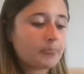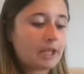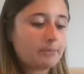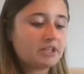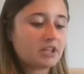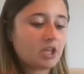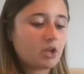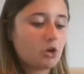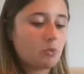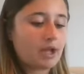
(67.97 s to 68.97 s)
I mean, like,
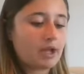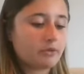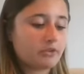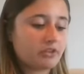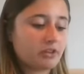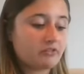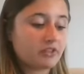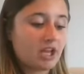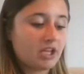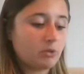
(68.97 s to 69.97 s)
oh wow, there's another
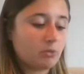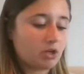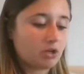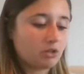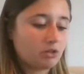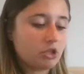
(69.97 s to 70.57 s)
fly on the wall.